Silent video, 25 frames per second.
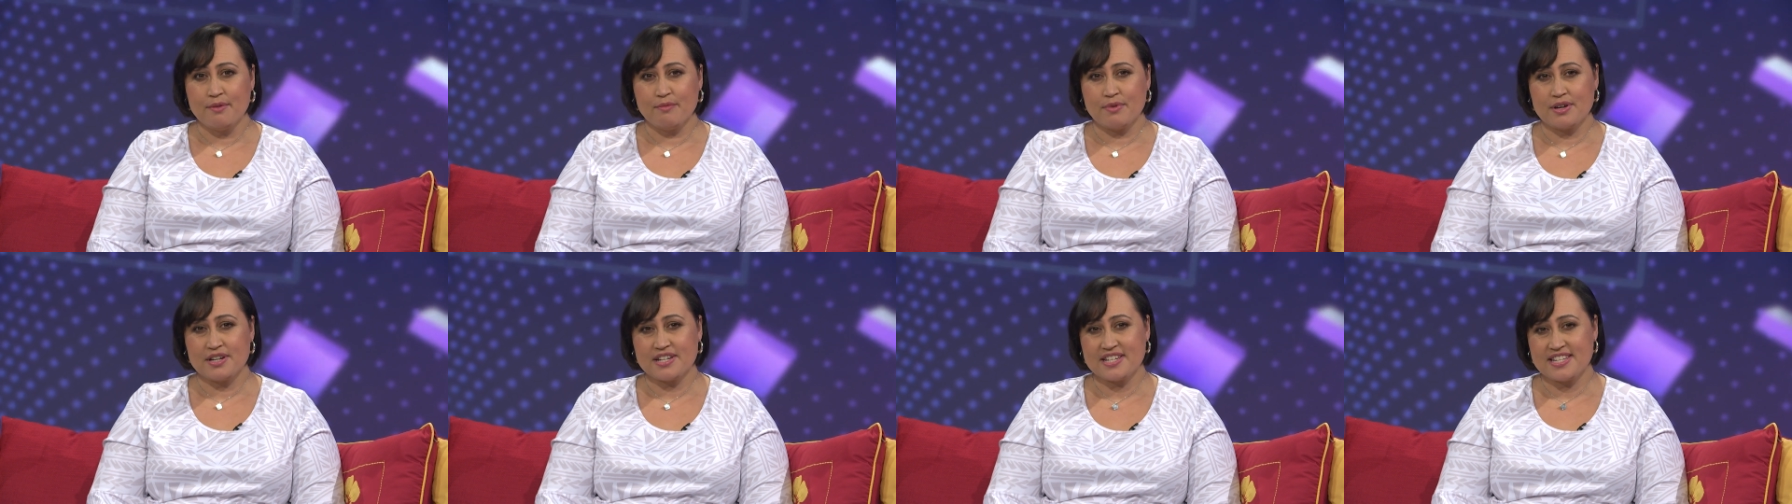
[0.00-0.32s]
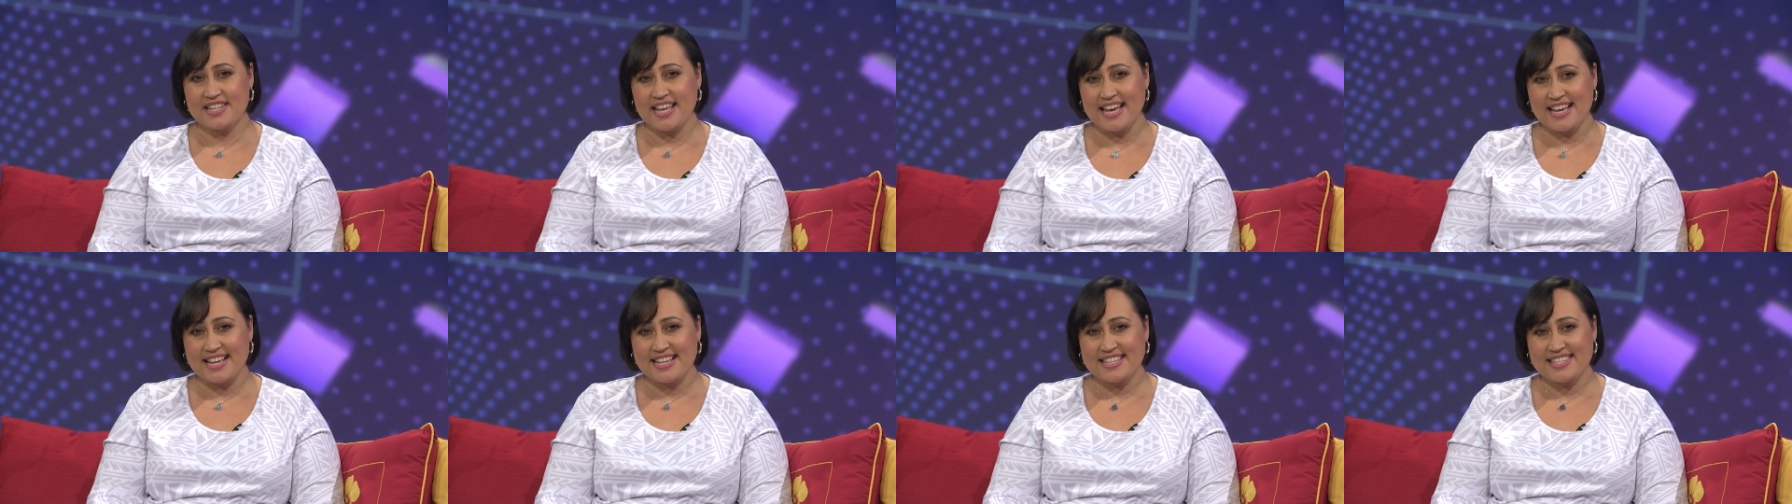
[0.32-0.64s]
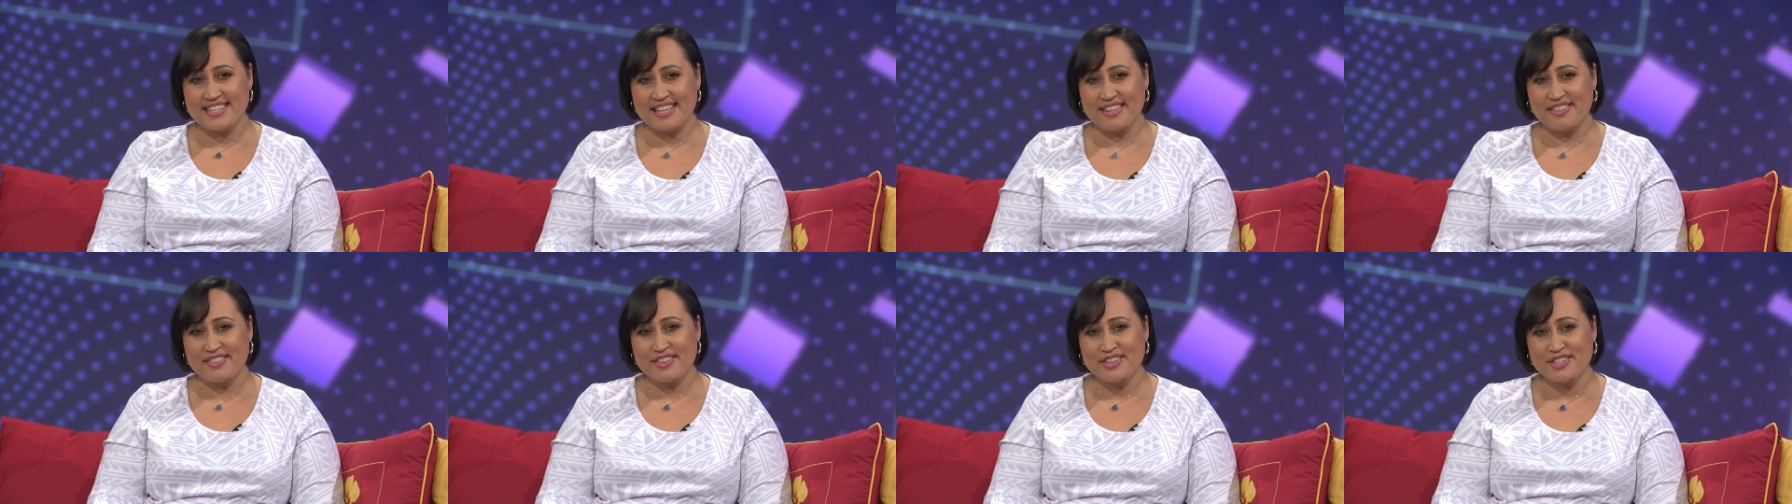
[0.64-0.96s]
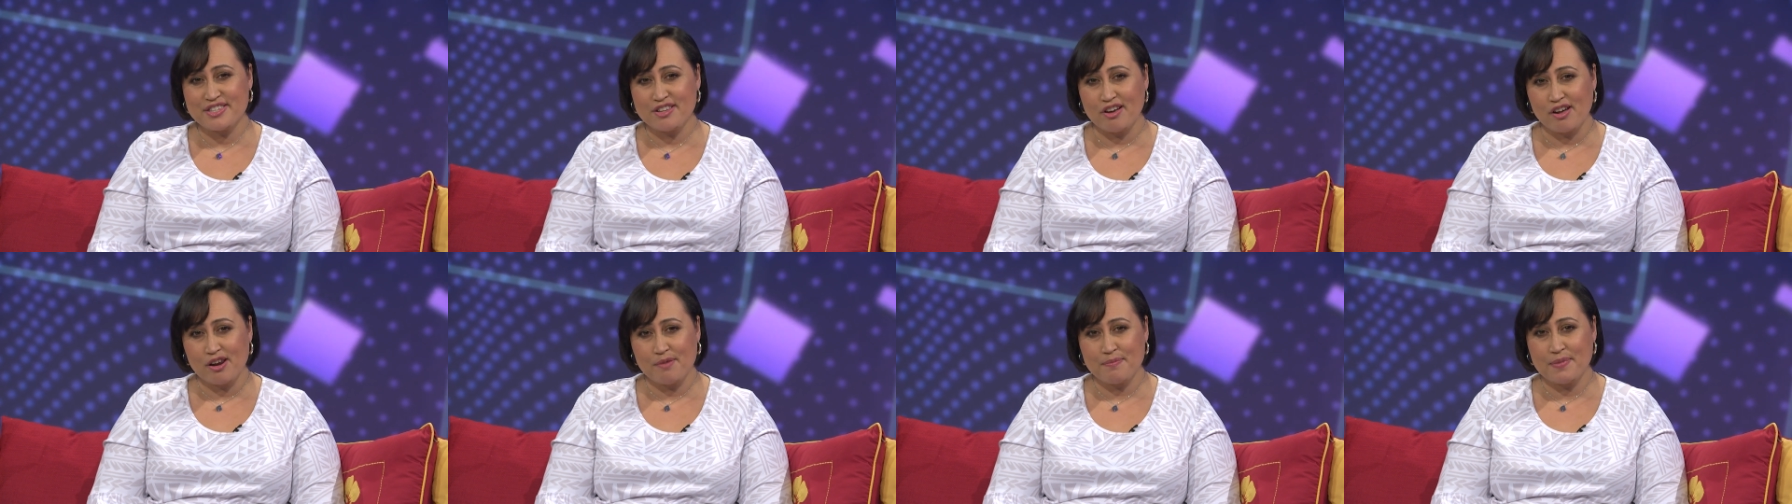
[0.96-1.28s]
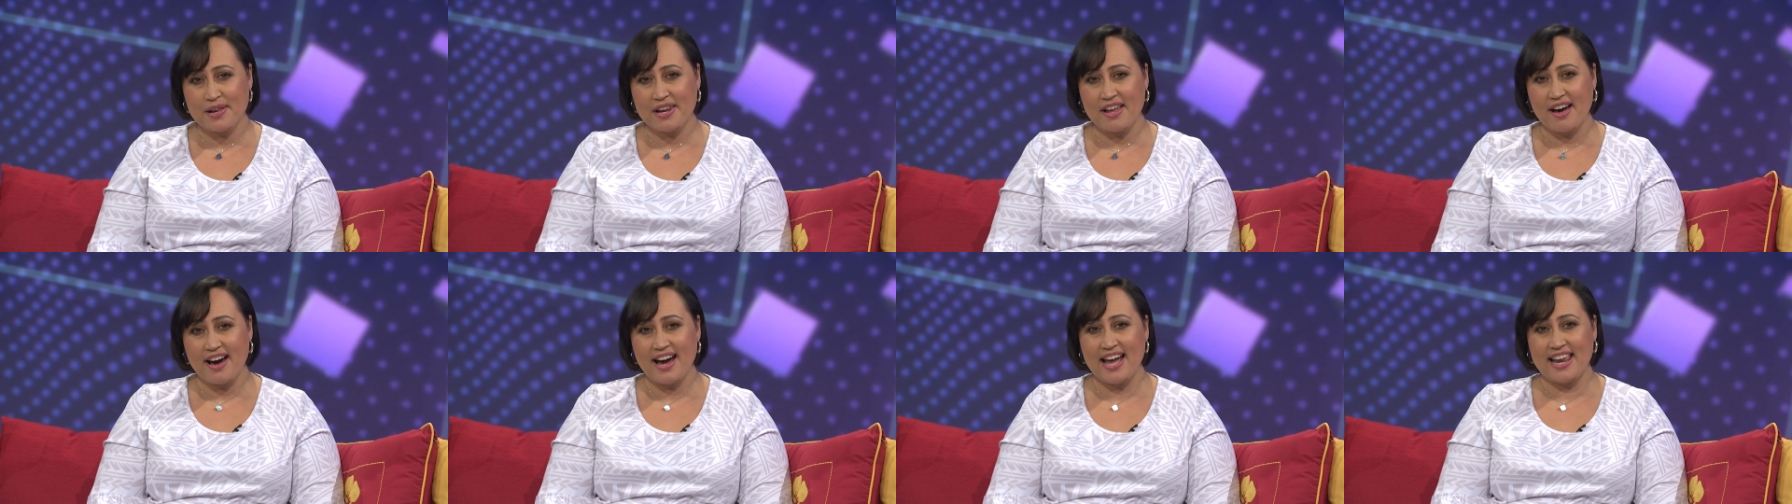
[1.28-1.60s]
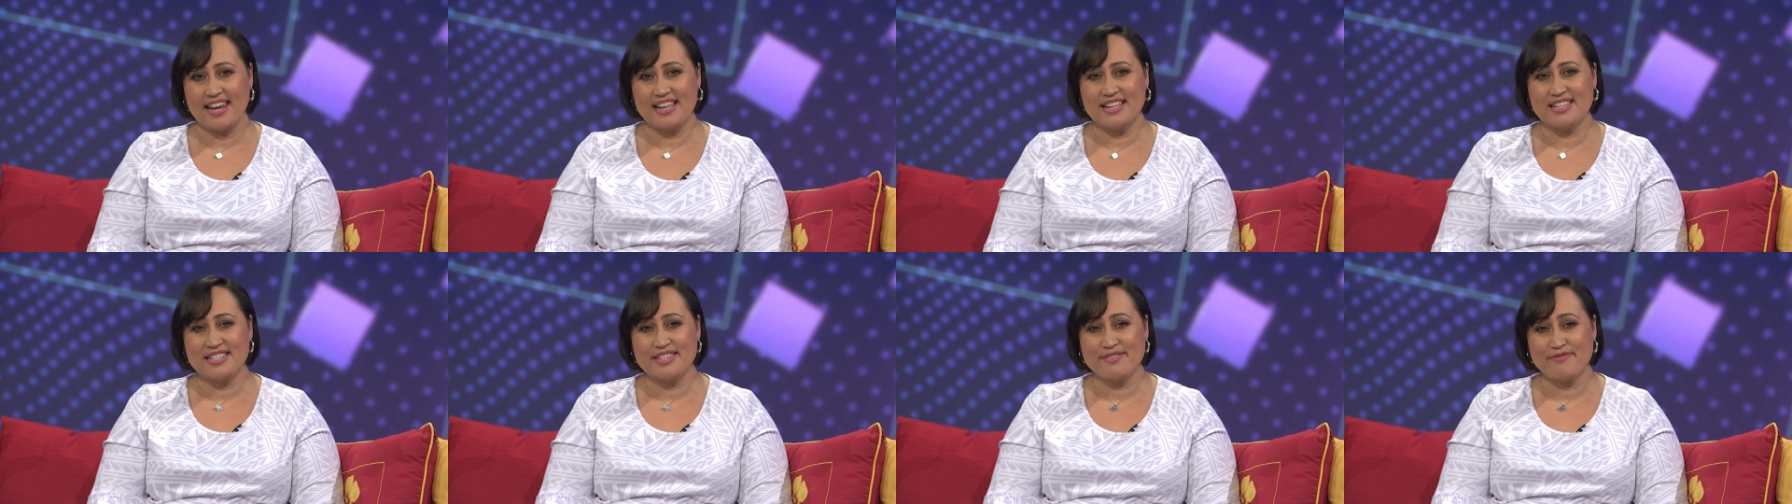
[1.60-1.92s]
which takes in the Solomon
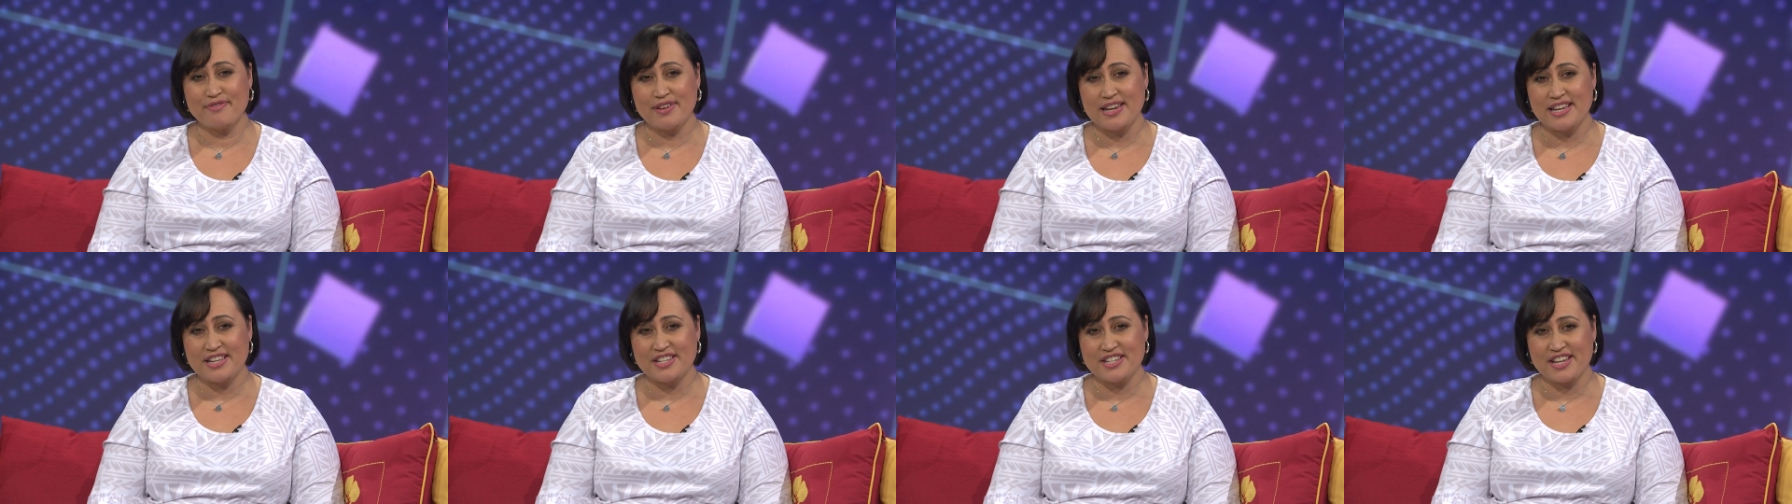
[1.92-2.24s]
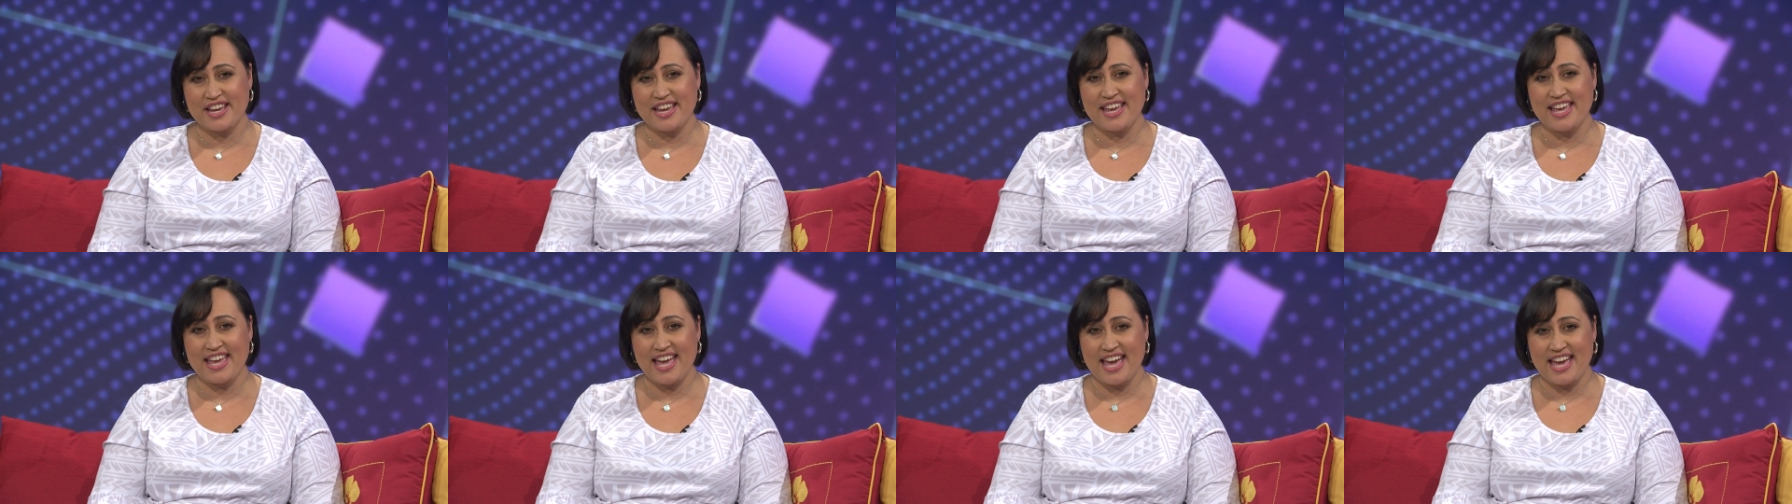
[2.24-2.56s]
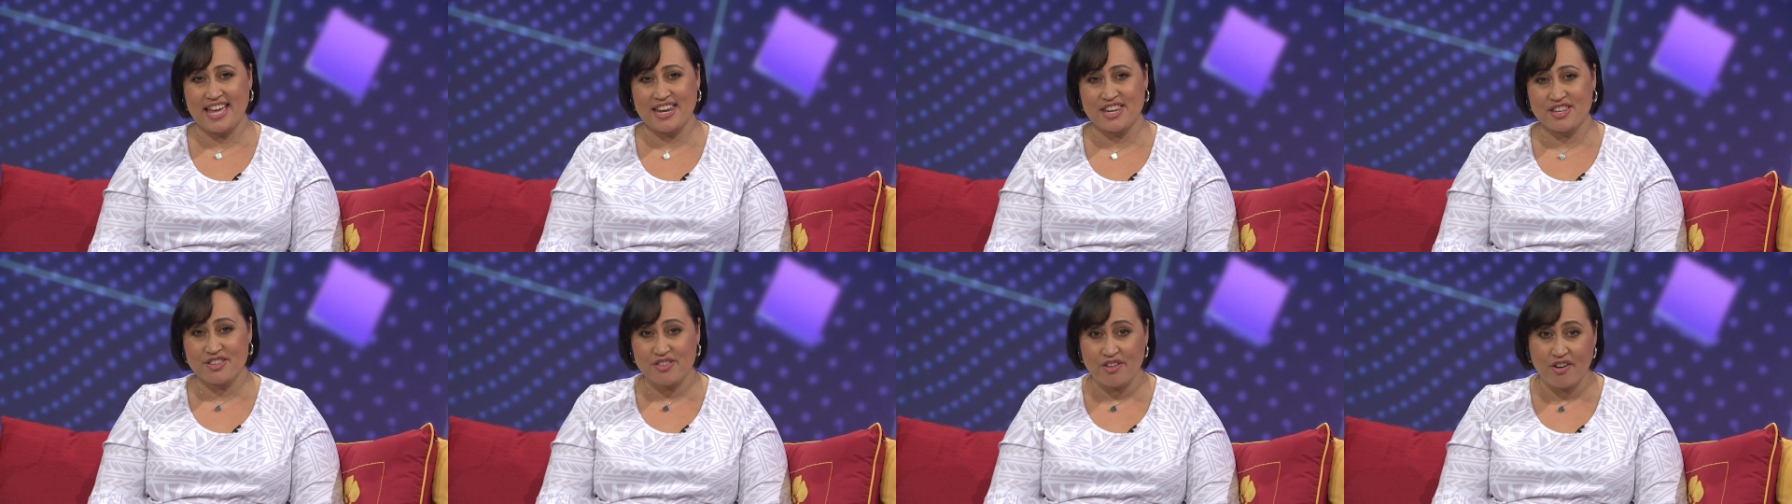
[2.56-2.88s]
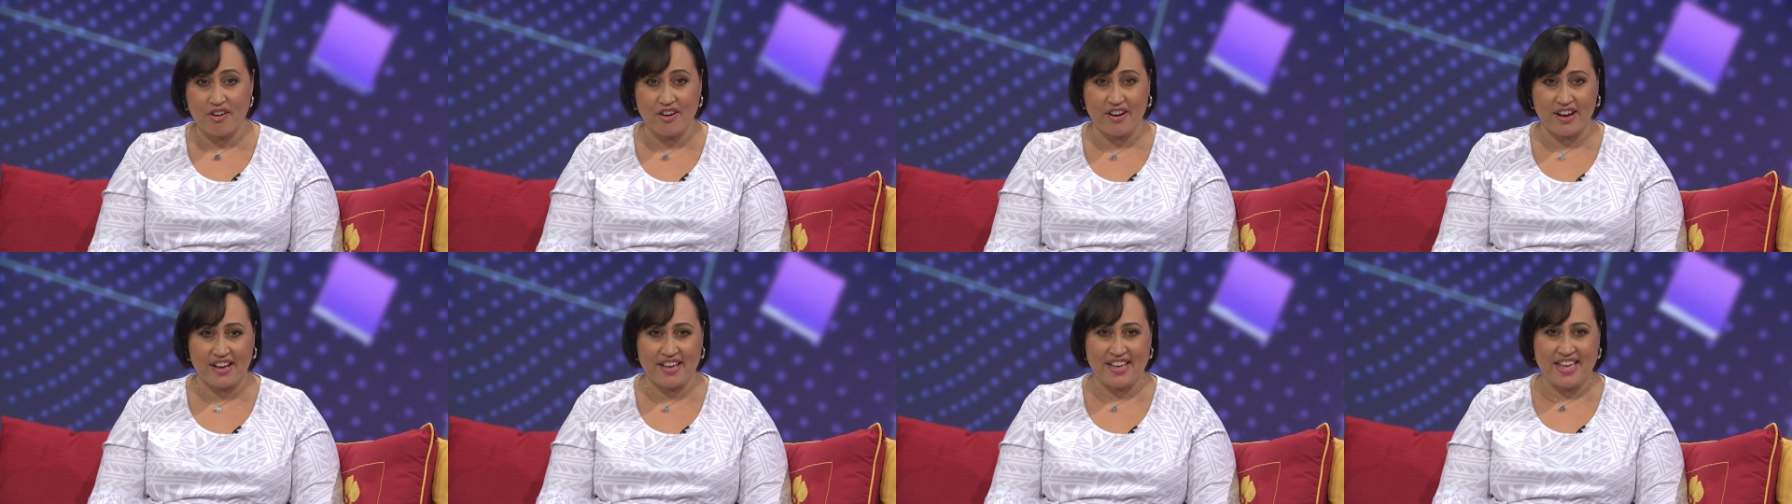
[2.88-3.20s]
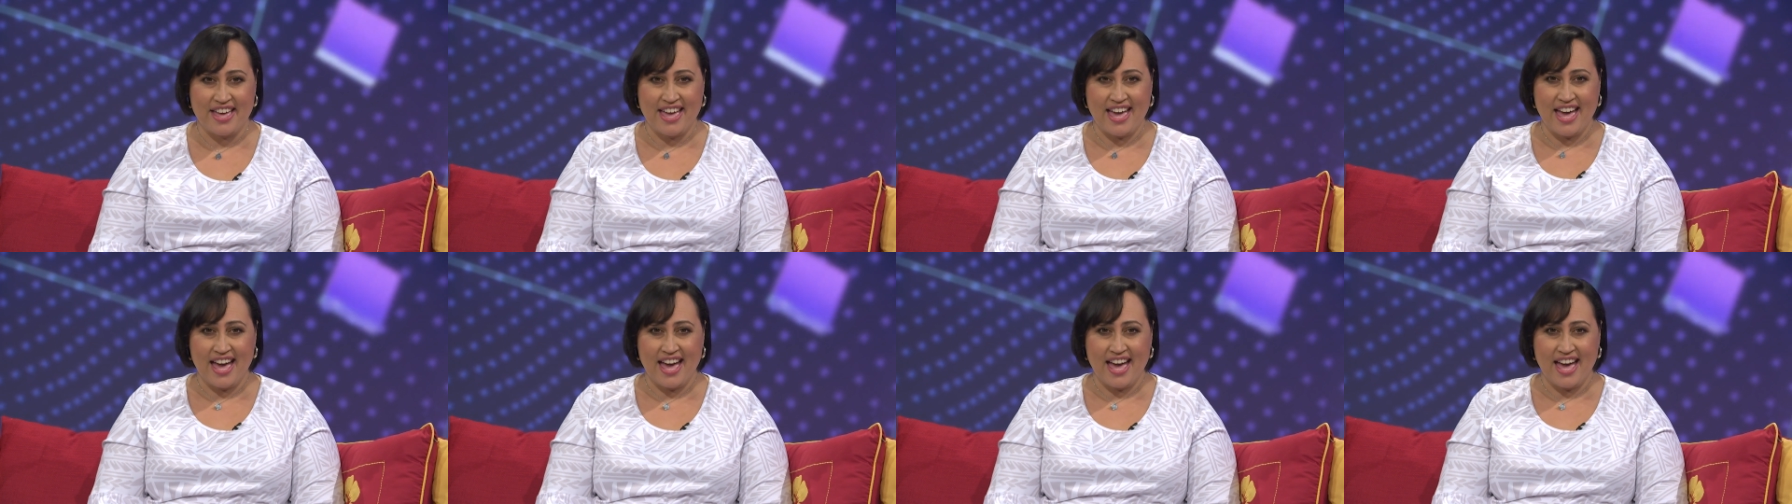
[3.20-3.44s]
Islands, Fiji, and Tonga.